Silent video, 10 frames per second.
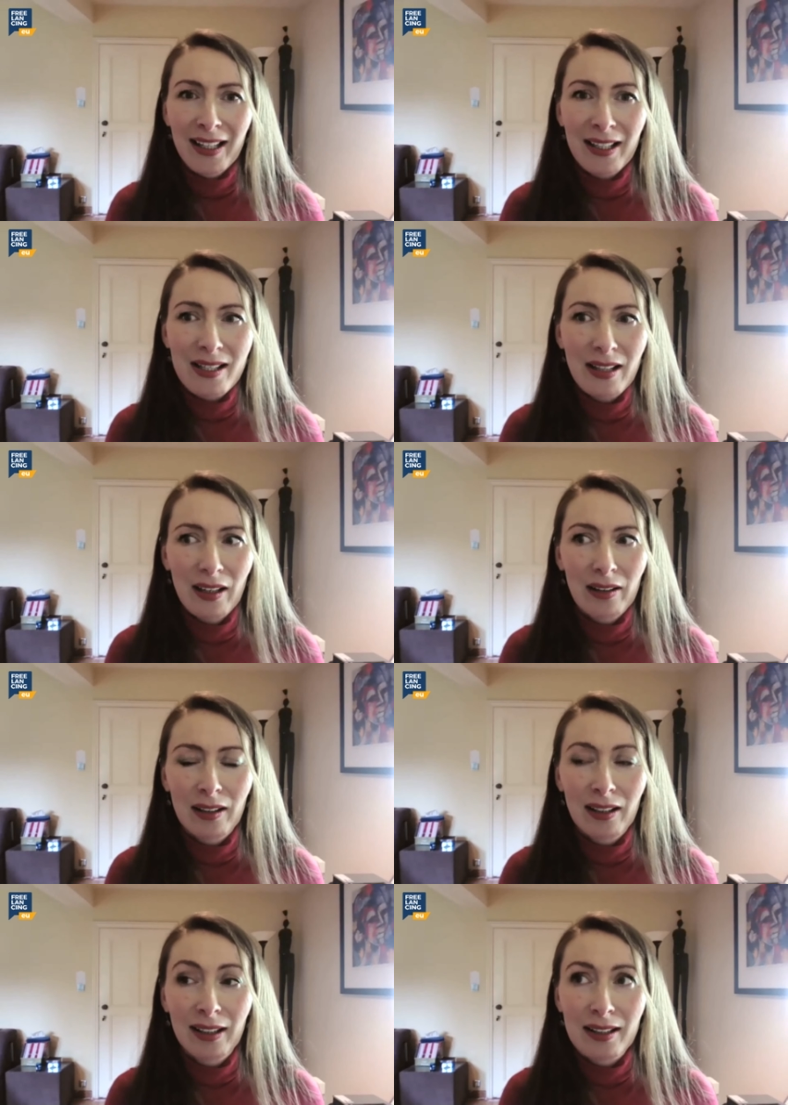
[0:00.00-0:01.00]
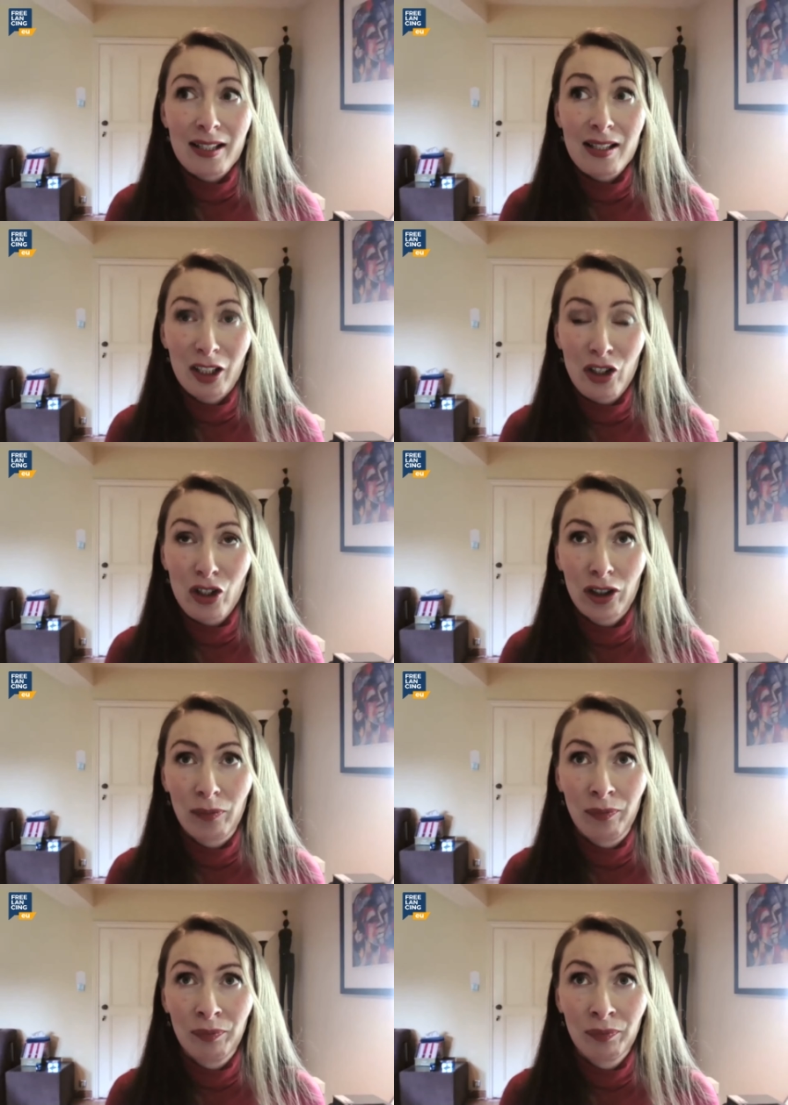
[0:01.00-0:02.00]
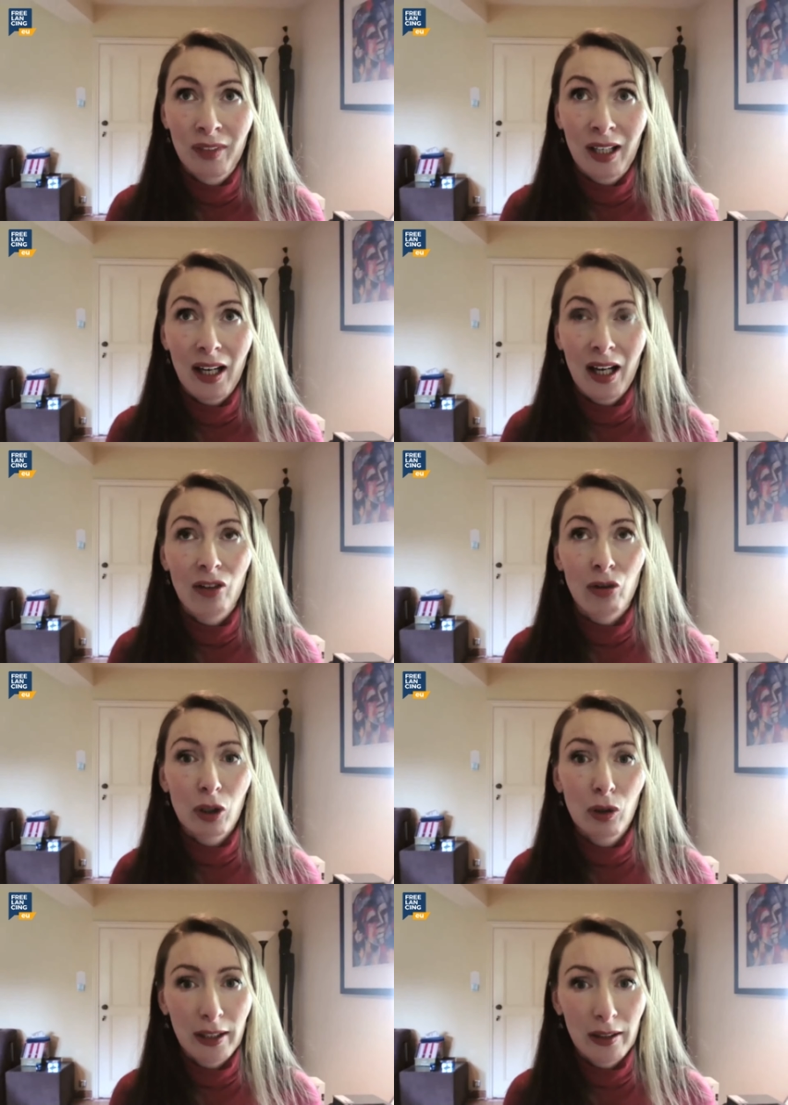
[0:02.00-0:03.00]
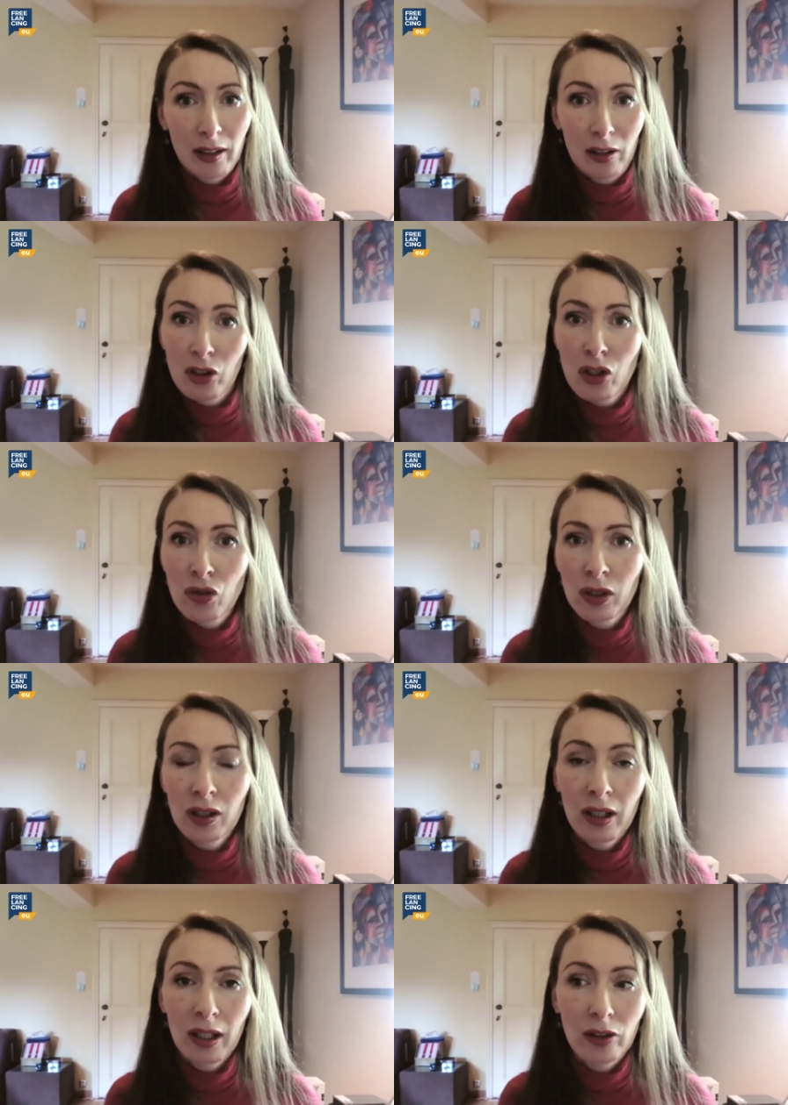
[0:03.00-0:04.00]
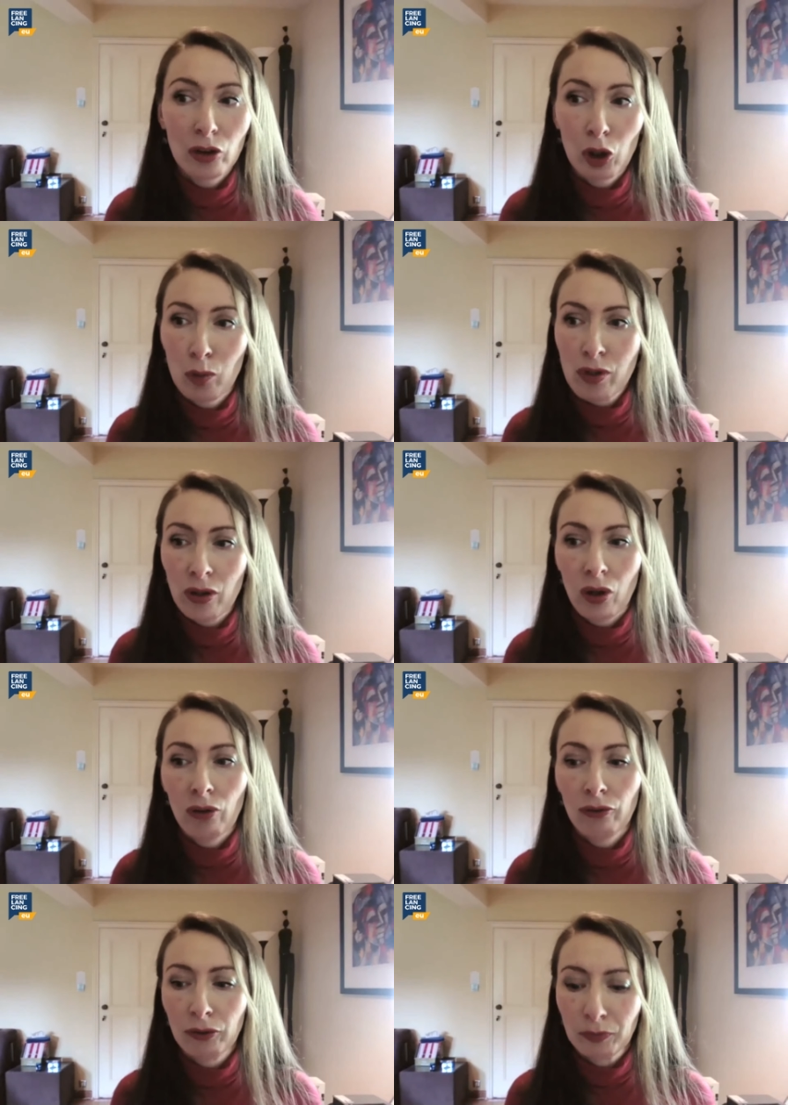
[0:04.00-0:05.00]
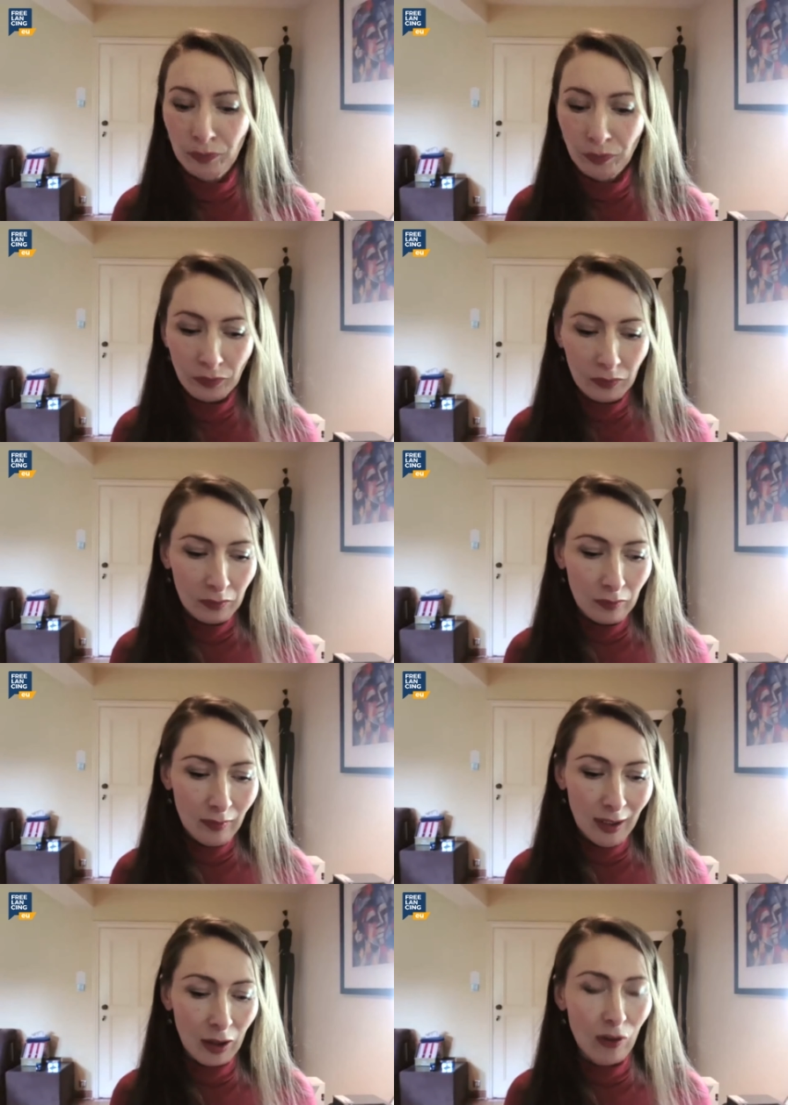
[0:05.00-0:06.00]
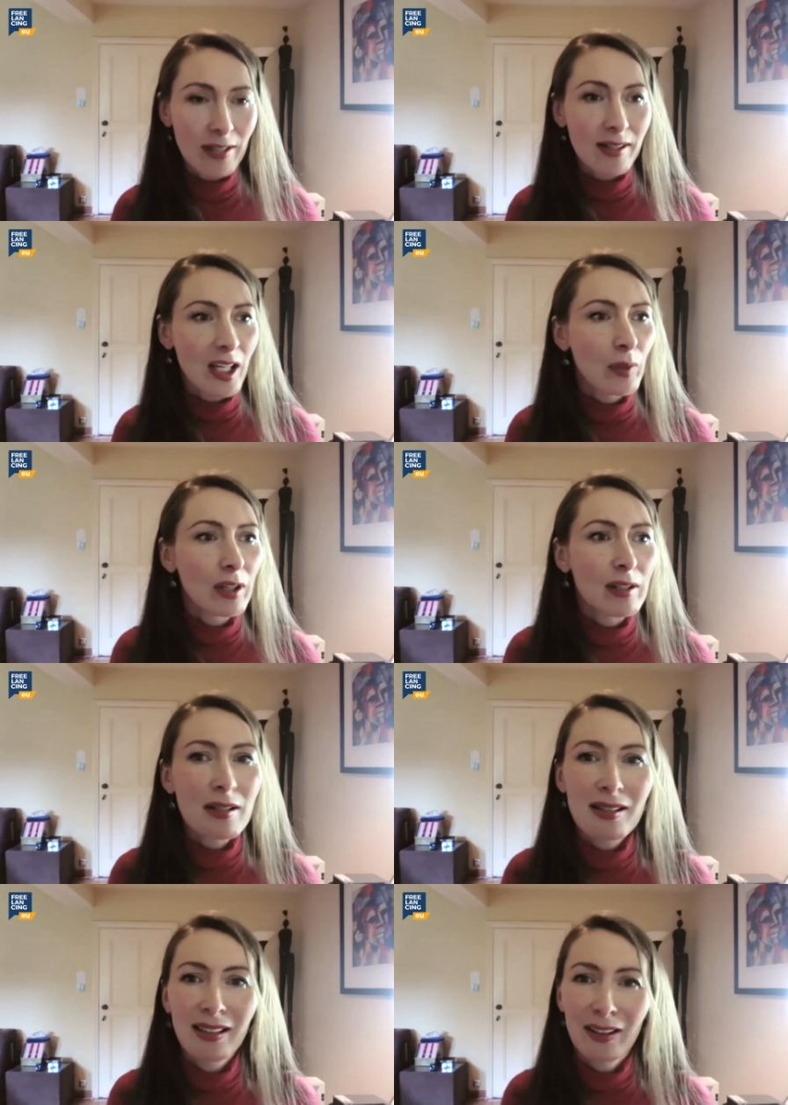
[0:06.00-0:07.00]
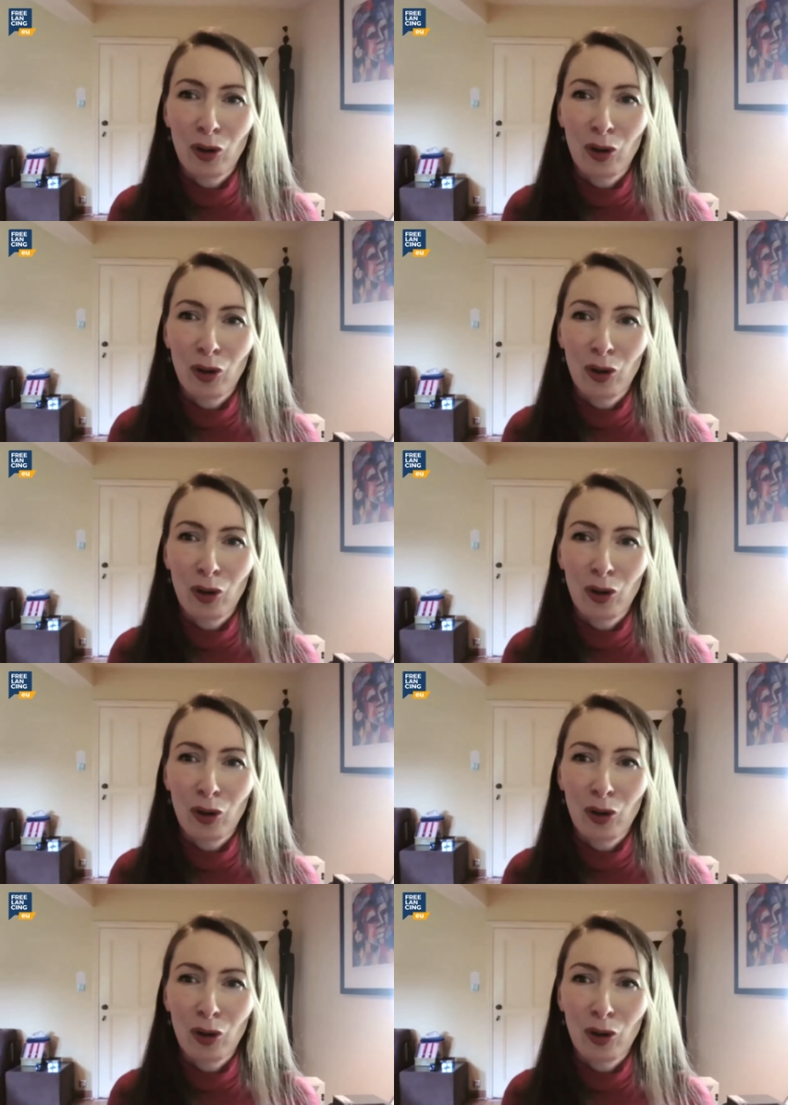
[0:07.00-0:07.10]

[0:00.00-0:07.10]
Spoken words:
is that it's such an unregulated industry in terms of gray schemas,